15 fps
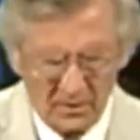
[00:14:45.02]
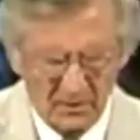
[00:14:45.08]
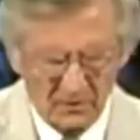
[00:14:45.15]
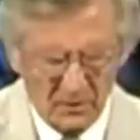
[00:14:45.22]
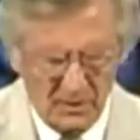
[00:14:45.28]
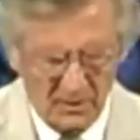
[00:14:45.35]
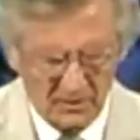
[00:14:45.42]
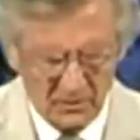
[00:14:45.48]

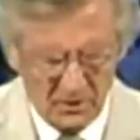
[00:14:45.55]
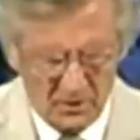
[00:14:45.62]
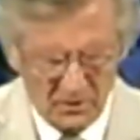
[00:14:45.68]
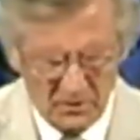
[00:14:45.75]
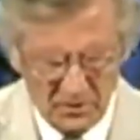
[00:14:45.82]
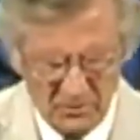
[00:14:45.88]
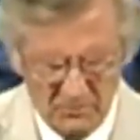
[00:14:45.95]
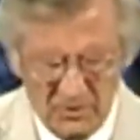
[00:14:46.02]
I, I
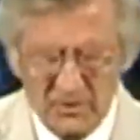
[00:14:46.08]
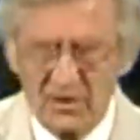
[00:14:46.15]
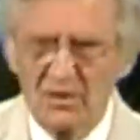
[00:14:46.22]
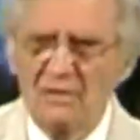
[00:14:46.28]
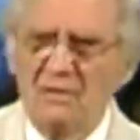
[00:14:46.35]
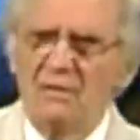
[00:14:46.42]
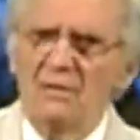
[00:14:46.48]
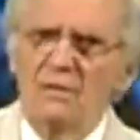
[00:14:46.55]
talked to him. He
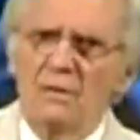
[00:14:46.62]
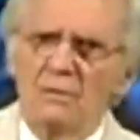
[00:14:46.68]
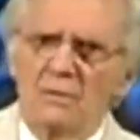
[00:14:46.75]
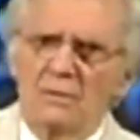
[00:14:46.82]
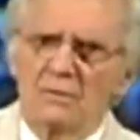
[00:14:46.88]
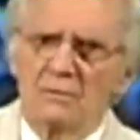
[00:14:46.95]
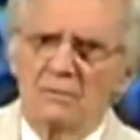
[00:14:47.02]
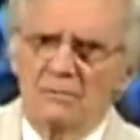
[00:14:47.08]
said, You
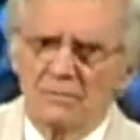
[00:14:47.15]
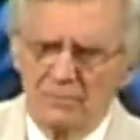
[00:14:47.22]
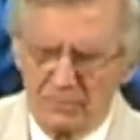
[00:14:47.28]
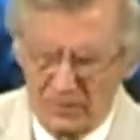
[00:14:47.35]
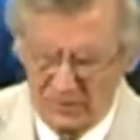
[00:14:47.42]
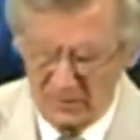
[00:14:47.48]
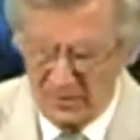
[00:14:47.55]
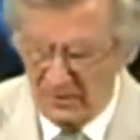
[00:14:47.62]
know,
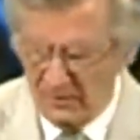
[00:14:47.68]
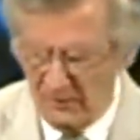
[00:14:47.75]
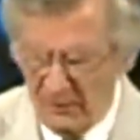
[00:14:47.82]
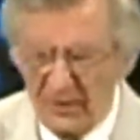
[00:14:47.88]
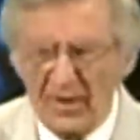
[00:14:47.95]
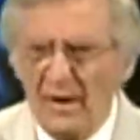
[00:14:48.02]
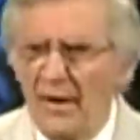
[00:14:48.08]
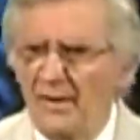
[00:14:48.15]
Brother Dave,
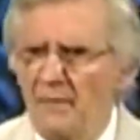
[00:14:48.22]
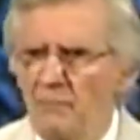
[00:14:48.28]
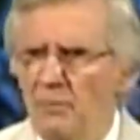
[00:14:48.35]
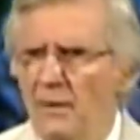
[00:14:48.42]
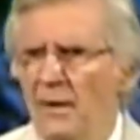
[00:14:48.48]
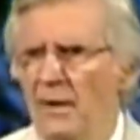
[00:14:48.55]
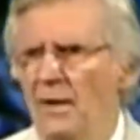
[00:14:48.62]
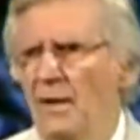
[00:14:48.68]
I,
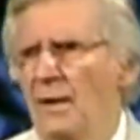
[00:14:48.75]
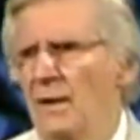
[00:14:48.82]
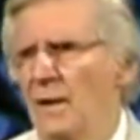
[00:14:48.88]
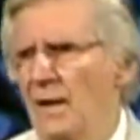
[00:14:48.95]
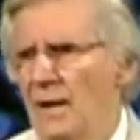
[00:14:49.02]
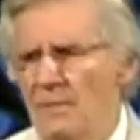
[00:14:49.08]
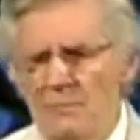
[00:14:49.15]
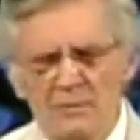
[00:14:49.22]

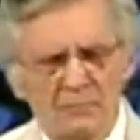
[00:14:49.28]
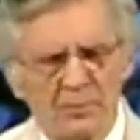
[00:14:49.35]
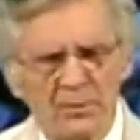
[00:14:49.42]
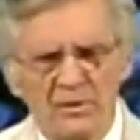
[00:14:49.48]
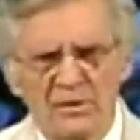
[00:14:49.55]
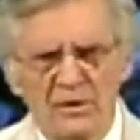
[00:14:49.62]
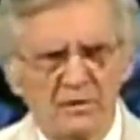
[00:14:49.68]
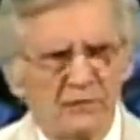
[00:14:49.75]
I've been
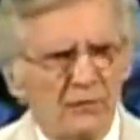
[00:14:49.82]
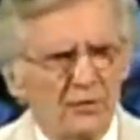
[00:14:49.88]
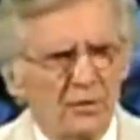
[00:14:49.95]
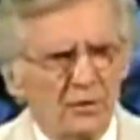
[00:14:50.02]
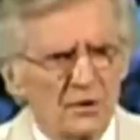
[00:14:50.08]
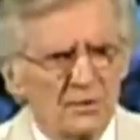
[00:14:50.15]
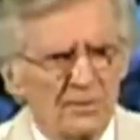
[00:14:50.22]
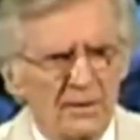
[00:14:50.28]
preaching for
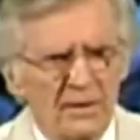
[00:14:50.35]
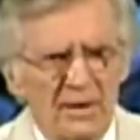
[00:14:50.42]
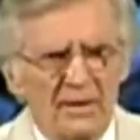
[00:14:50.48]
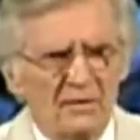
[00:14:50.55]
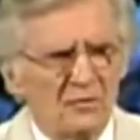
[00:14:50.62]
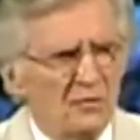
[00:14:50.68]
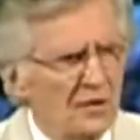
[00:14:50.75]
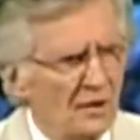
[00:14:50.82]
years, but
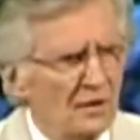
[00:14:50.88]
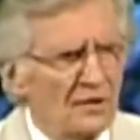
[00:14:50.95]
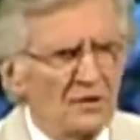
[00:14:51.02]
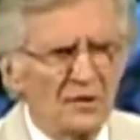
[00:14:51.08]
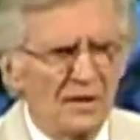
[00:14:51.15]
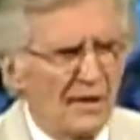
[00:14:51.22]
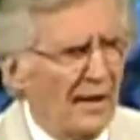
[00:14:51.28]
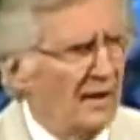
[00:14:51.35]
I
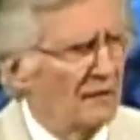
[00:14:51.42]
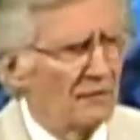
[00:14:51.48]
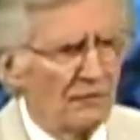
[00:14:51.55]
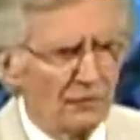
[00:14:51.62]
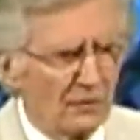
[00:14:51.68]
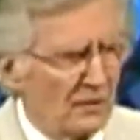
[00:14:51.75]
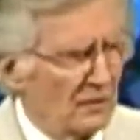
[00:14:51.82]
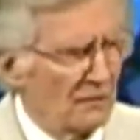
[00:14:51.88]
just can't
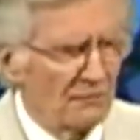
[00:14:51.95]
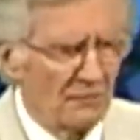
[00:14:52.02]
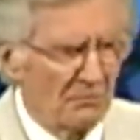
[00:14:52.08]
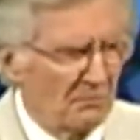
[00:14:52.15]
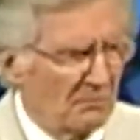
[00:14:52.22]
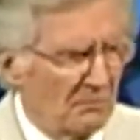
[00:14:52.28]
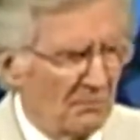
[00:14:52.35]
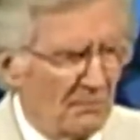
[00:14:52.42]
forgive
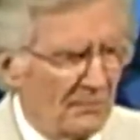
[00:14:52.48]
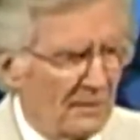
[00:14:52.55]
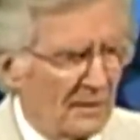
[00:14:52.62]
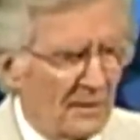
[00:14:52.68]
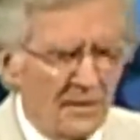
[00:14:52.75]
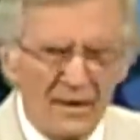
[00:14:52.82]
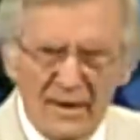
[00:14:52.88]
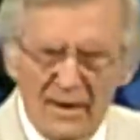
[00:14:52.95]
them.
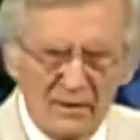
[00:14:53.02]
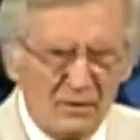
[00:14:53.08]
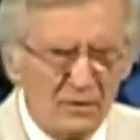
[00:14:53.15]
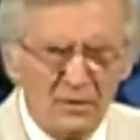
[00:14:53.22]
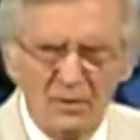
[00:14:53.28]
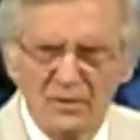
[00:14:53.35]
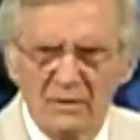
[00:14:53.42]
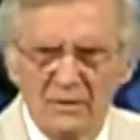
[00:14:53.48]
I can't
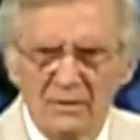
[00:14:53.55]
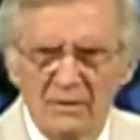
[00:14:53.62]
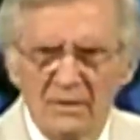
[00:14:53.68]
do it.